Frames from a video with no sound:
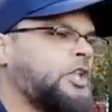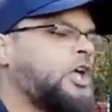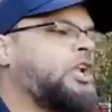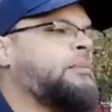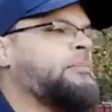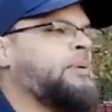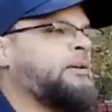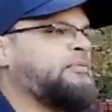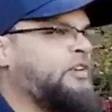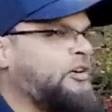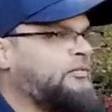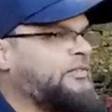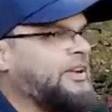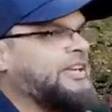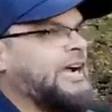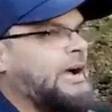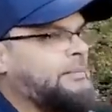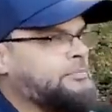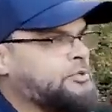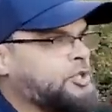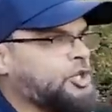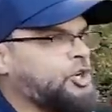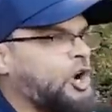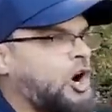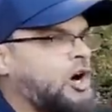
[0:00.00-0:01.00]
No, no, before we
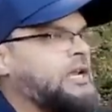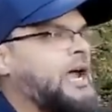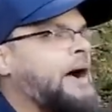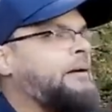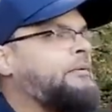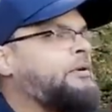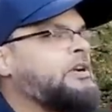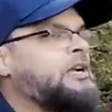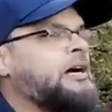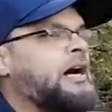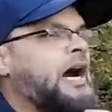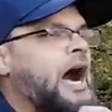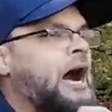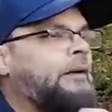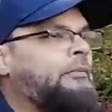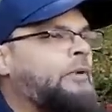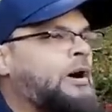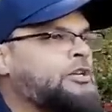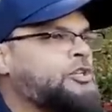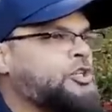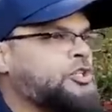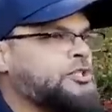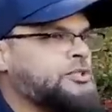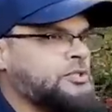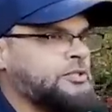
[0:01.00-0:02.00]
come to God, I want, I
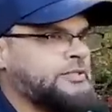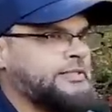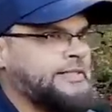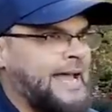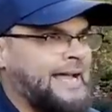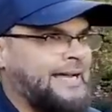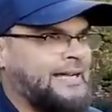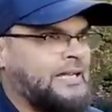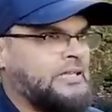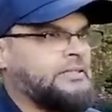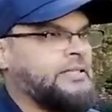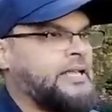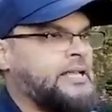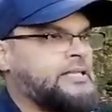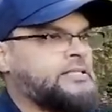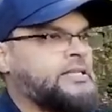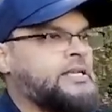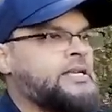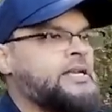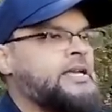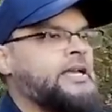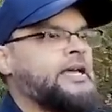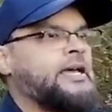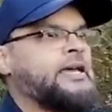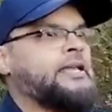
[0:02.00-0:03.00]
want to tackle this
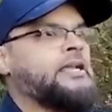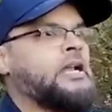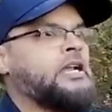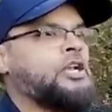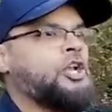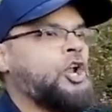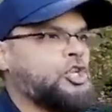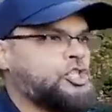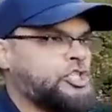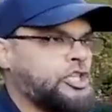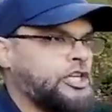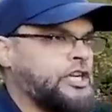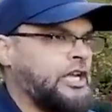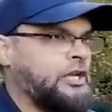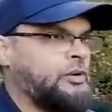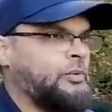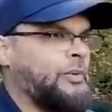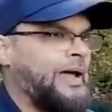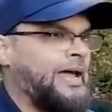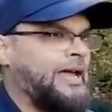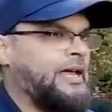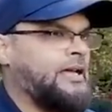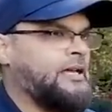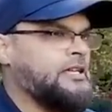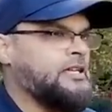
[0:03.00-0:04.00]
in a logical
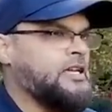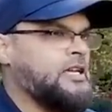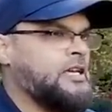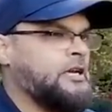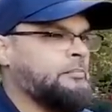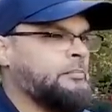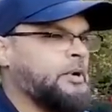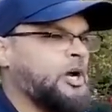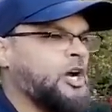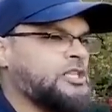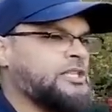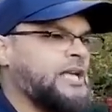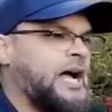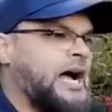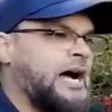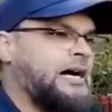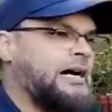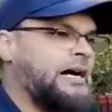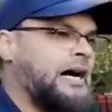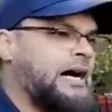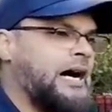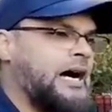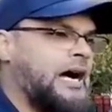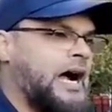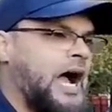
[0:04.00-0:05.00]
way because
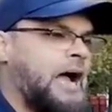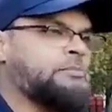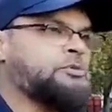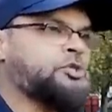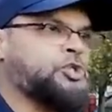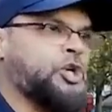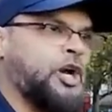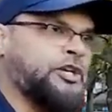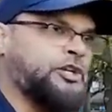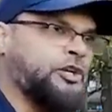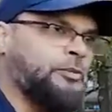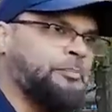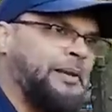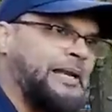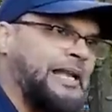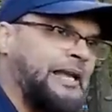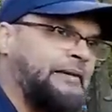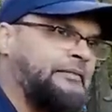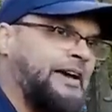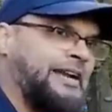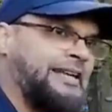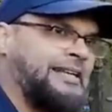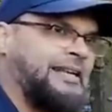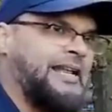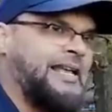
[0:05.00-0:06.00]
I'm sure you
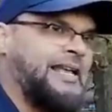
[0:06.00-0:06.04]
believe at